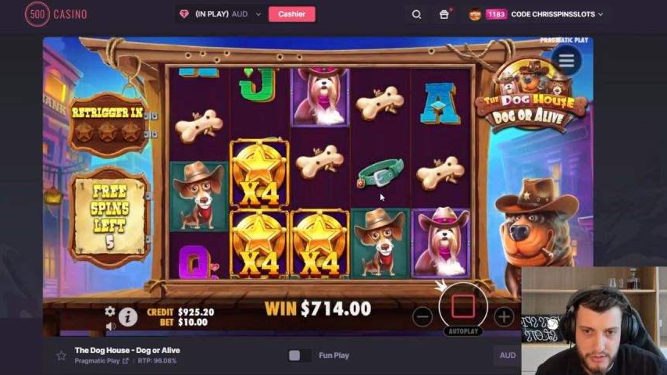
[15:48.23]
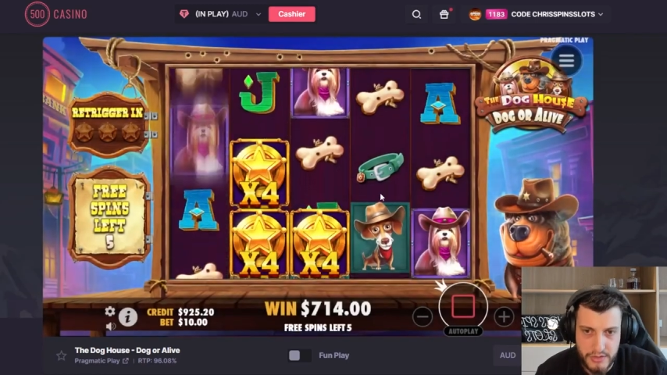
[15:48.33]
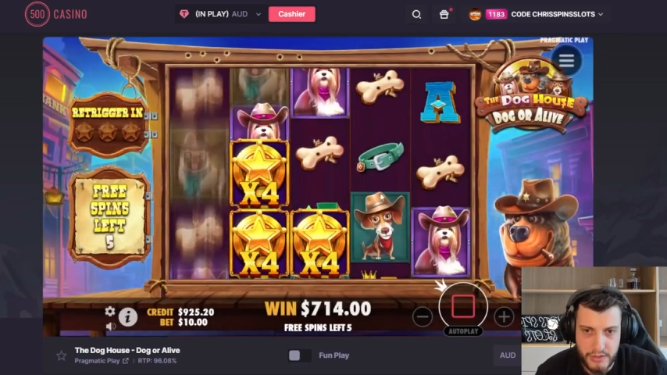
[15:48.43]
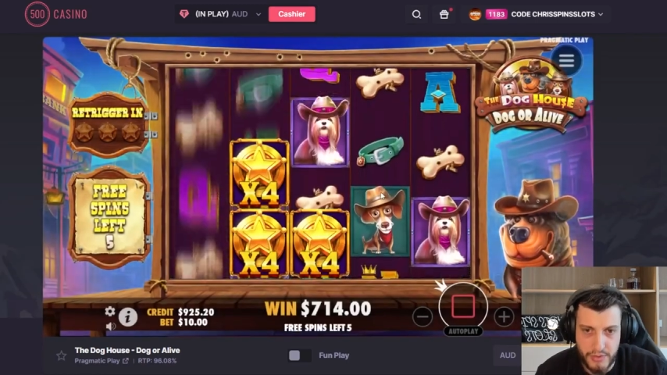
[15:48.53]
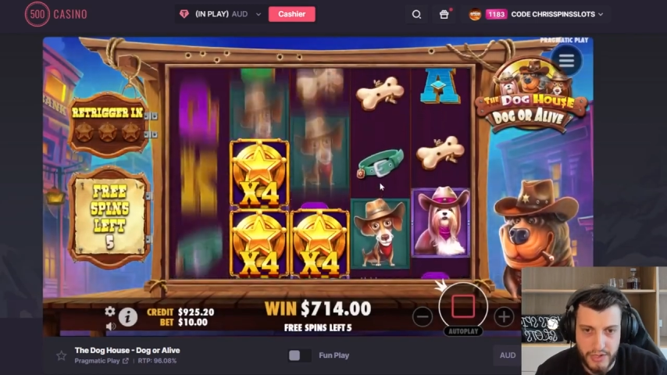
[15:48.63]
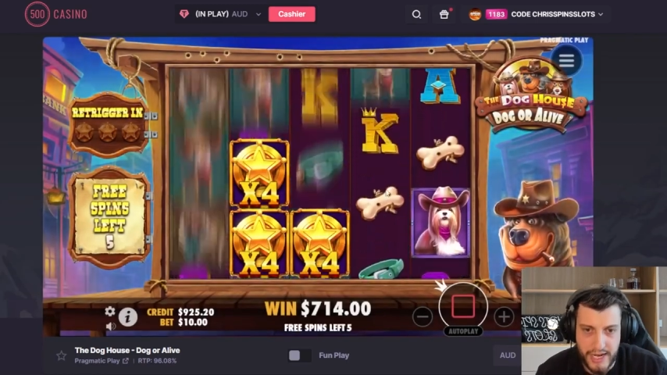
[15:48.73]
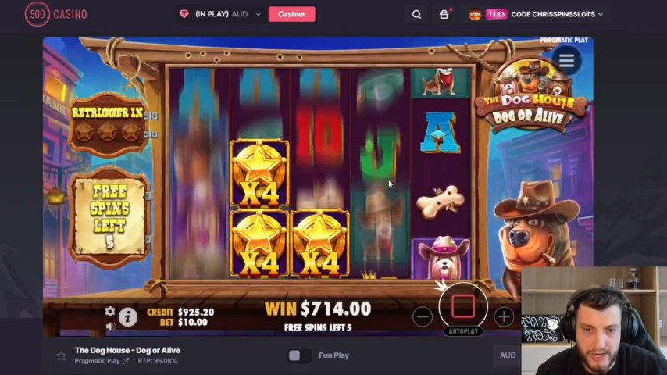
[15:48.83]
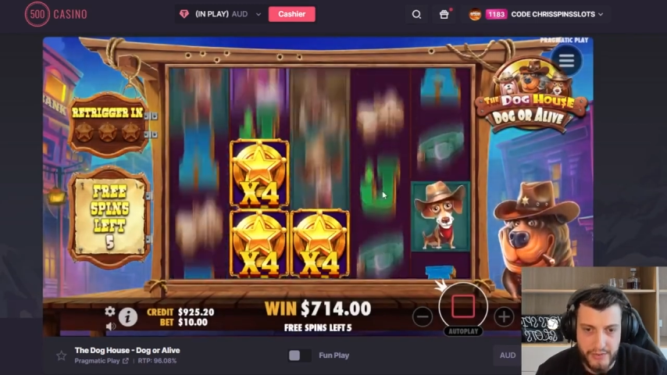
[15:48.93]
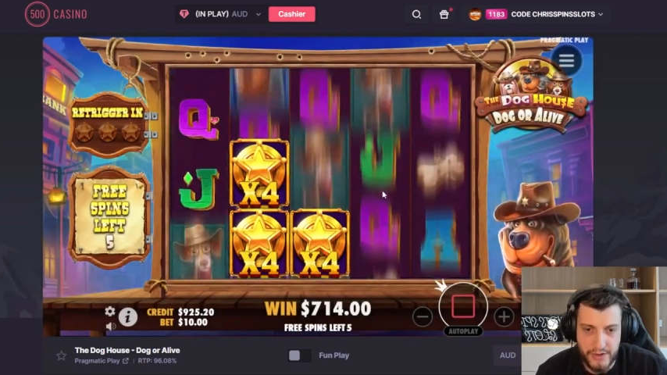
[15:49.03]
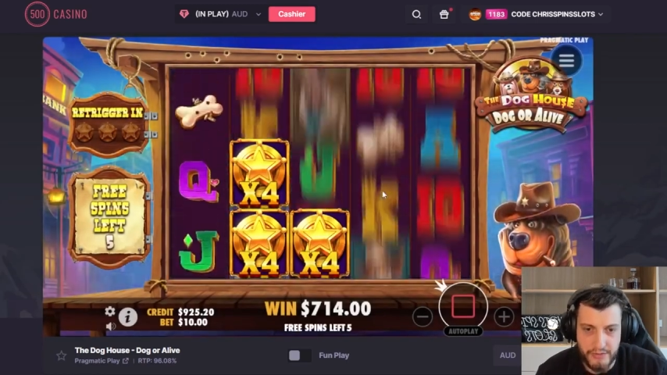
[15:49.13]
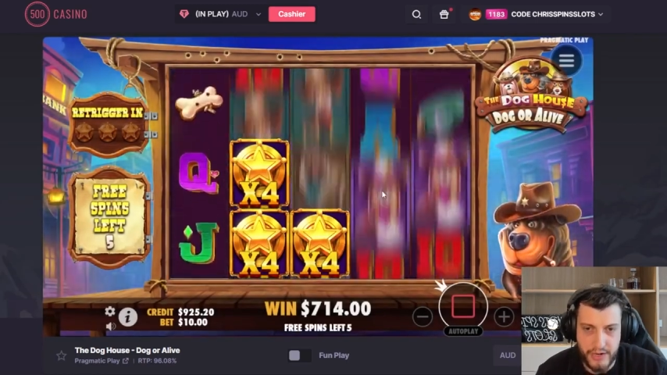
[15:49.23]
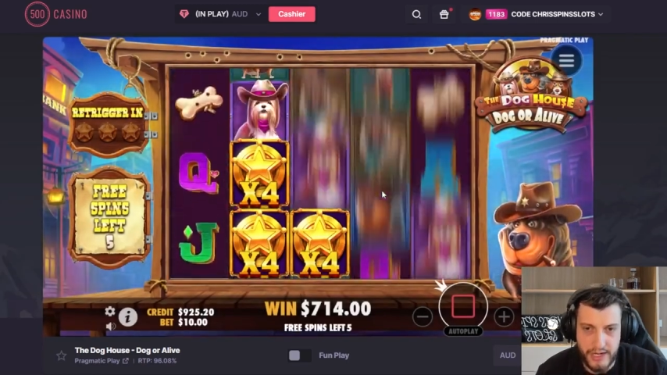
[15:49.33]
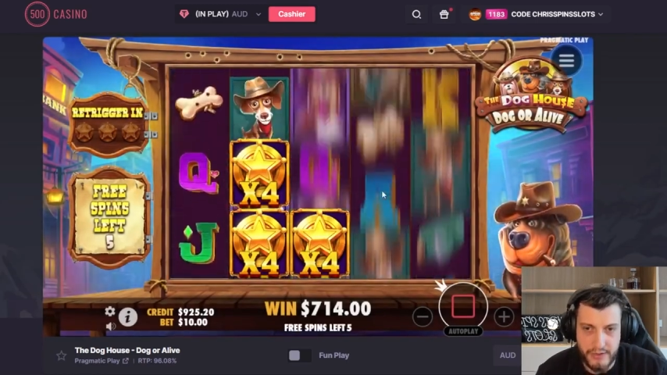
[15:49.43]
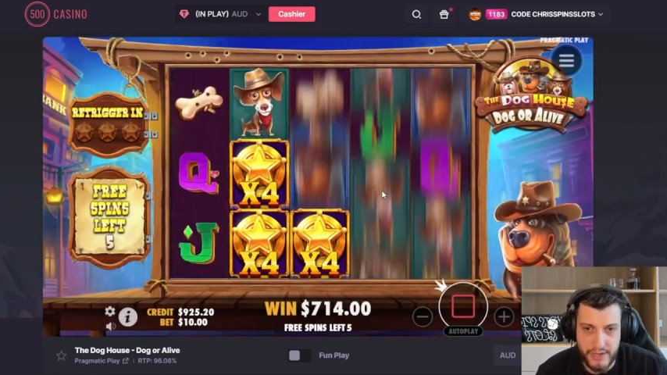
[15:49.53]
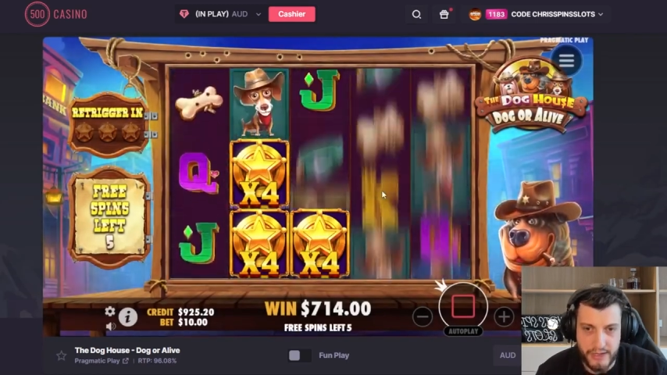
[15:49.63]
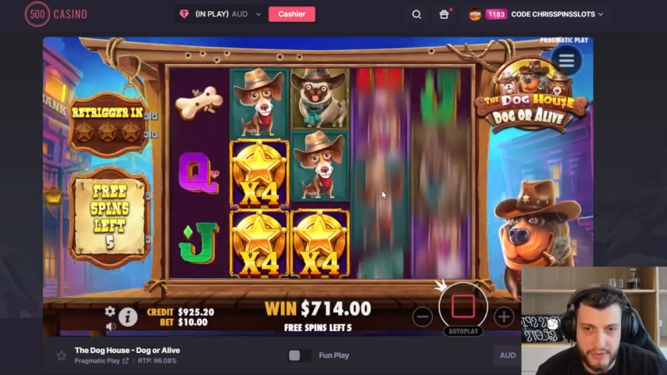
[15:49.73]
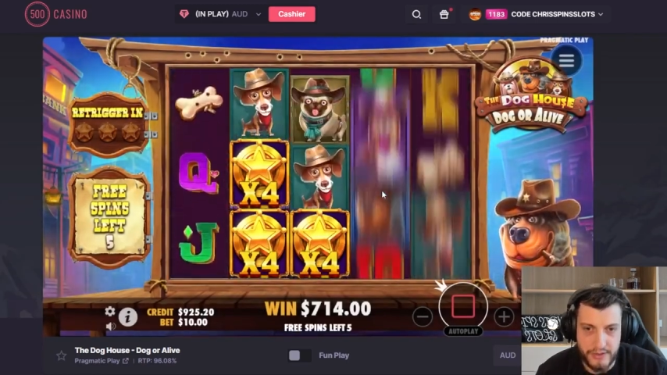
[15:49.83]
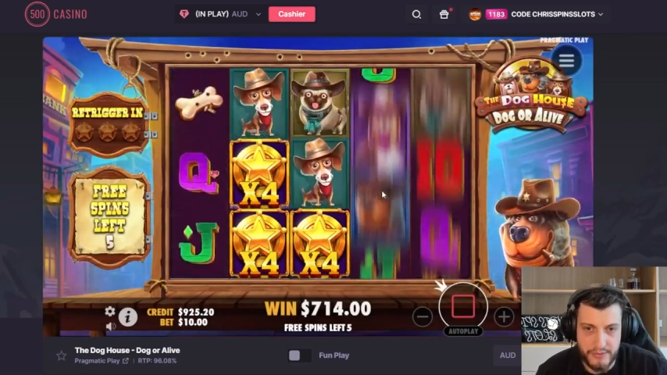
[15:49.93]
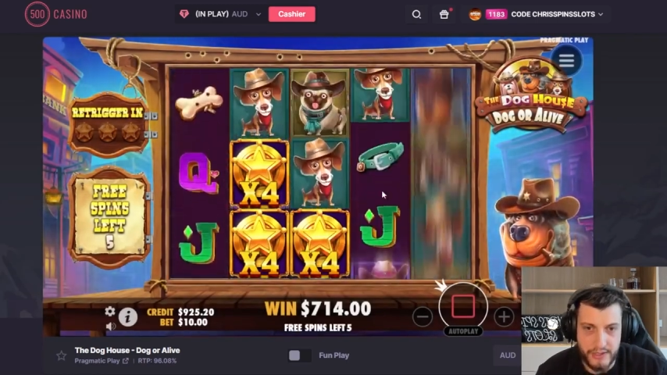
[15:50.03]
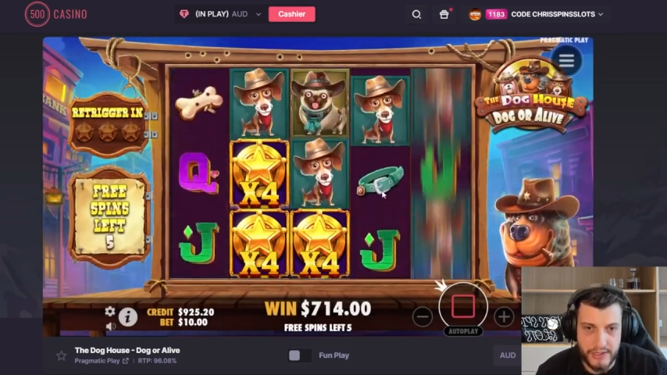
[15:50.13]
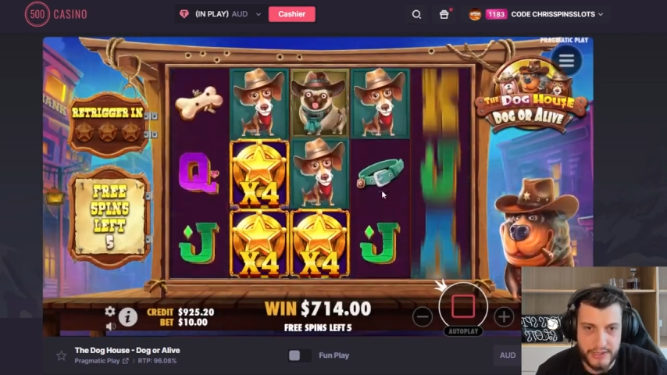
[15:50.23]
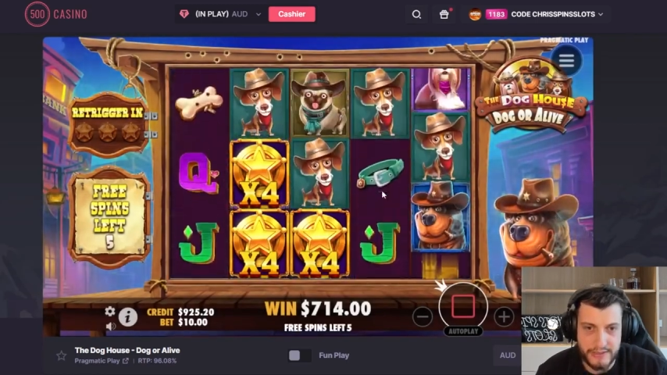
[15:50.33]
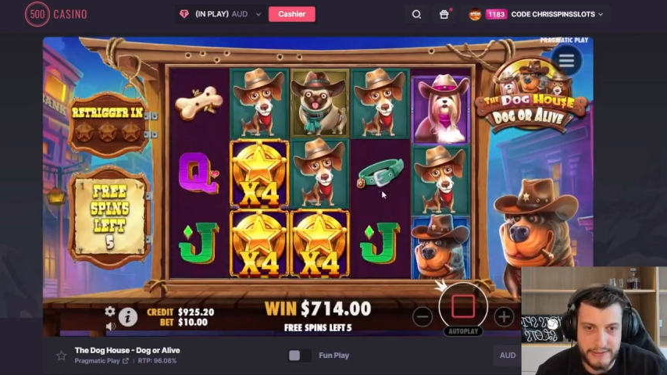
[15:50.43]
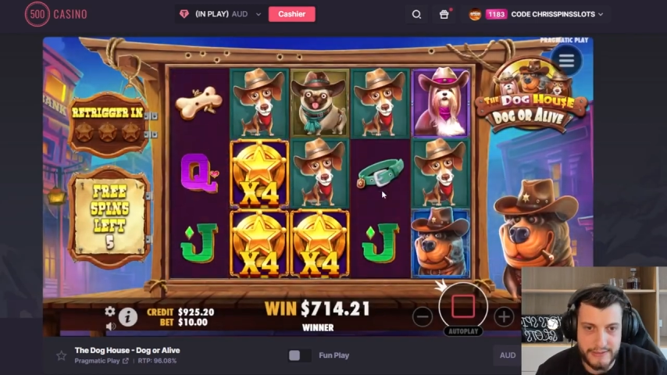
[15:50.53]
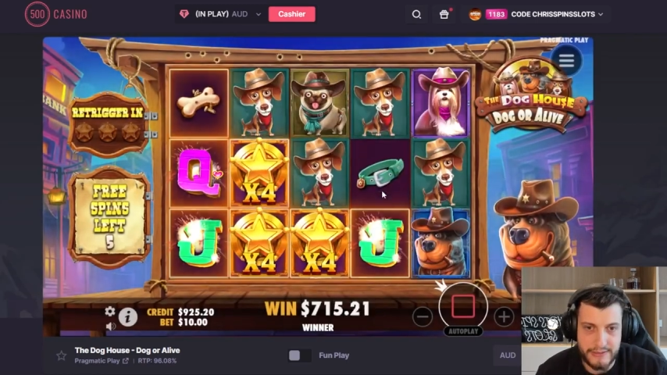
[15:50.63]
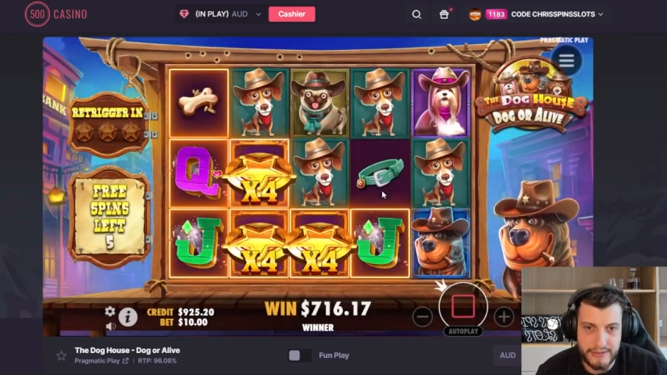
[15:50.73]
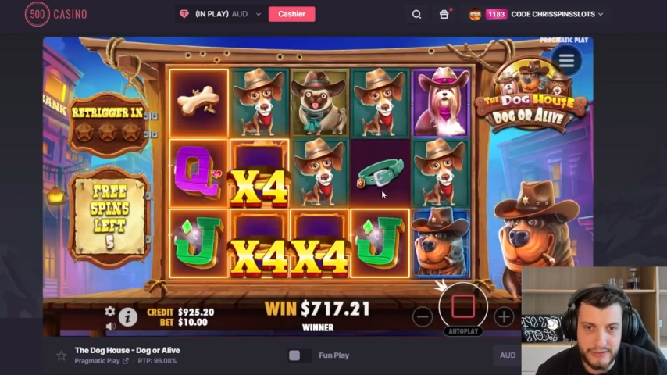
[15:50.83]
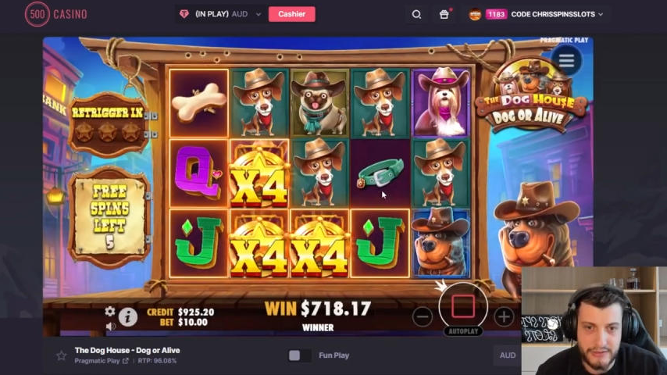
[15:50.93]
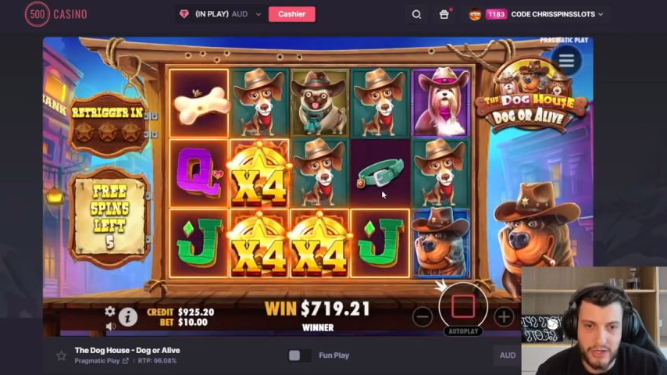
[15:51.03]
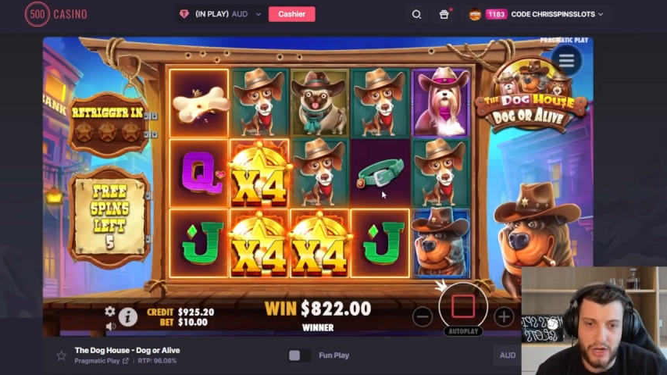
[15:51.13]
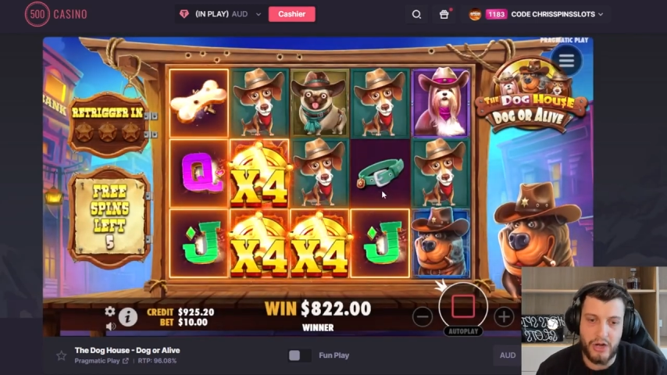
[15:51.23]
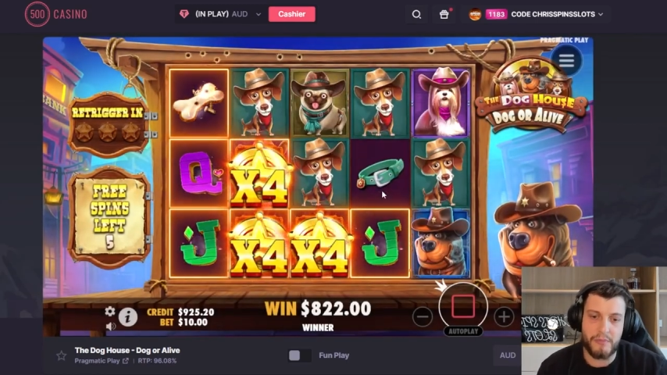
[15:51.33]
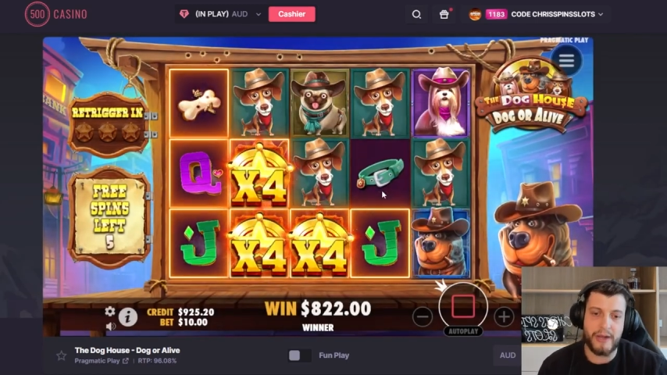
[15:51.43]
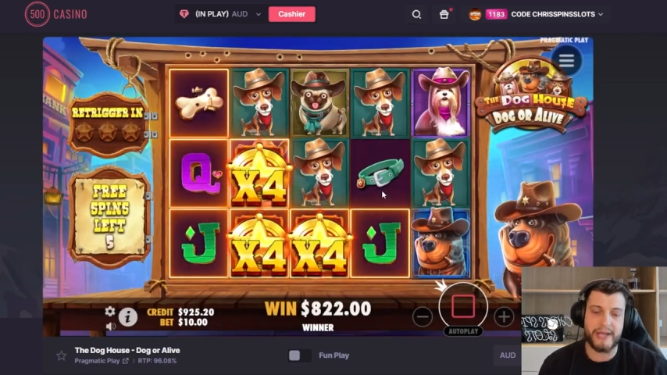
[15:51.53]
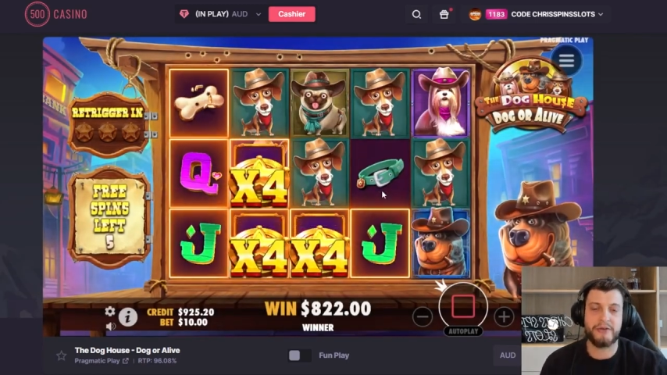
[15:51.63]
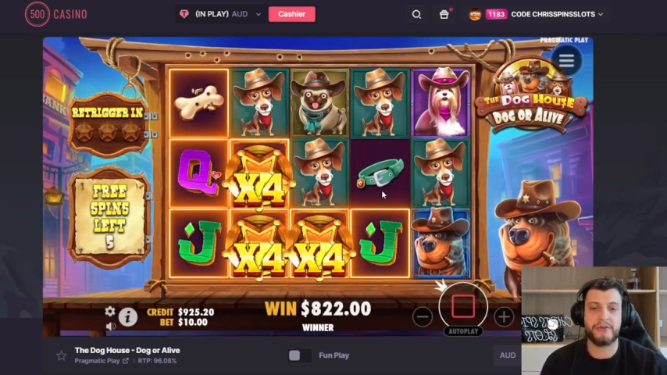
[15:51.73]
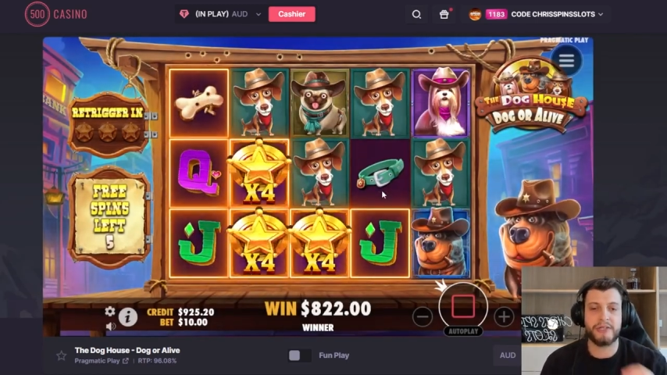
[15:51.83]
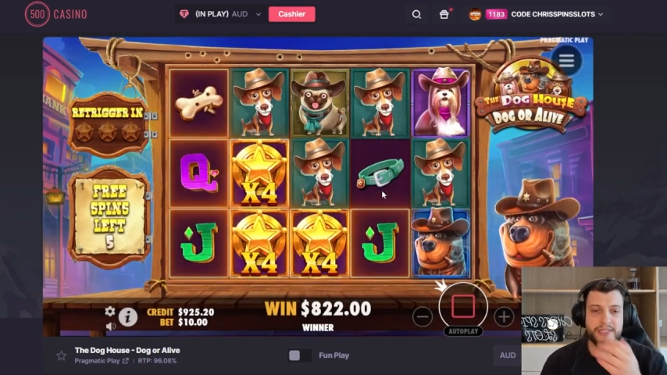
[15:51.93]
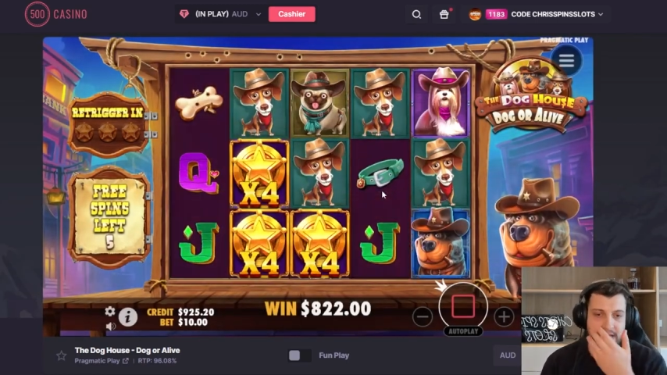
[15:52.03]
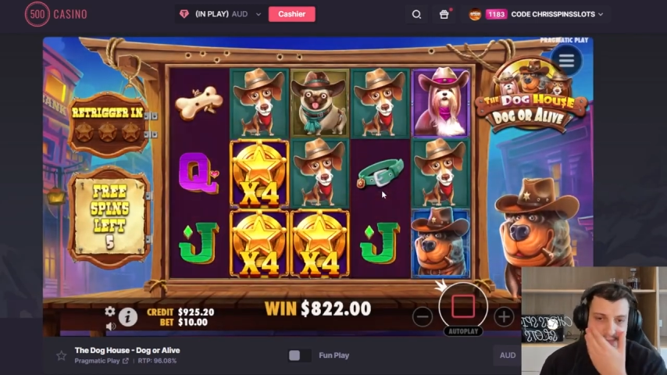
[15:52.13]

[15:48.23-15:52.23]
Come on. Anywhere, anywhere, anywhere, anywhere. Oh my goodness, guys.